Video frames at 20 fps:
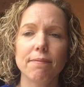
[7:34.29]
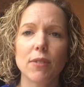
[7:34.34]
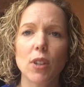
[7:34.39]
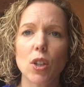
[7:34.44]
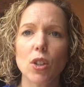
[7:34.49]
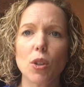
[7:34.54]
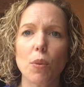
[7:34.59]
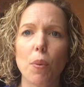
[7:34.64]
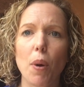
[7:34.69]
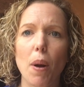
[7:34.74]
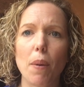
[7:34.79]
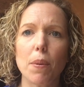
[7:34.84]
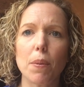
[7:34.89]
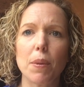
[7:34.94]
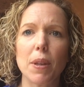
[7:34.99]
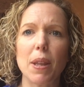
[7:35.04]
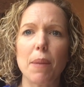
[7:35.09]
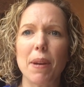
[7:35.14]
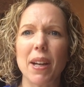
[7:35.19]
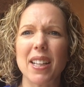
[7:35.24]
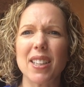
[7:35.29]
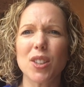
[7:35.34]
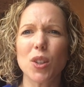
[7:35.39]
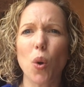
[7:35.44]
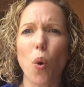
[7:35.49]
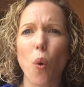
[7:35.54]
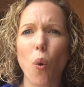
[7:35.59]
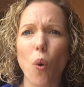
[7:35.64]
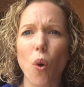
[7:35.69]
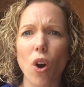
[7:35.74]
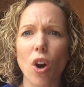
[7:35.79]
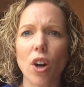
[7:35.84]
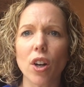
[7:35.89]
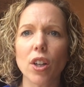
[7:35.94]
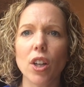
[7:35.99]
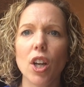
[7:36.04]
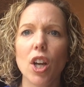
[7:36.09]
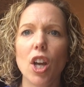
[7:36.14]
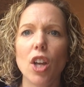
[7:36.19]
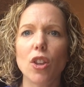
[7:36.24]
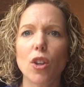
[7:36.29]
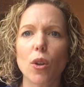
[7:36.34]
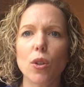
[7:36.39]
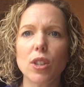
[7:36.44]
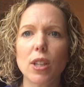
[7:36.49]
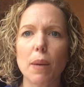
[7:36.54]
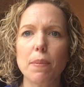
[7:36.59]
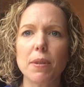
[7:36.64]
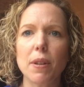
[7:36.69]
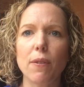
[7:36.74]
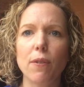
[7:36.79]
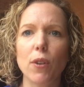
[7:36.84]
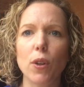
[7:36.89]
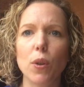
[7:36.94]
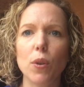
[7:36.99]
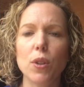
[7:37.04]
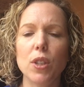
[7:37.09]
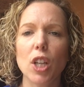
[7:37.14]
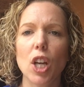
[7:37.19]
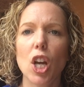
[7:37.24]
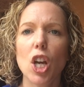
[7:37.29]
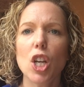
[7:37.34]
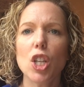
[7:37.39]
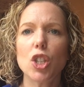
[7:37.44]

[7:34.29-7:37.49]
Those are probably the biggest. Corn, those types of foods.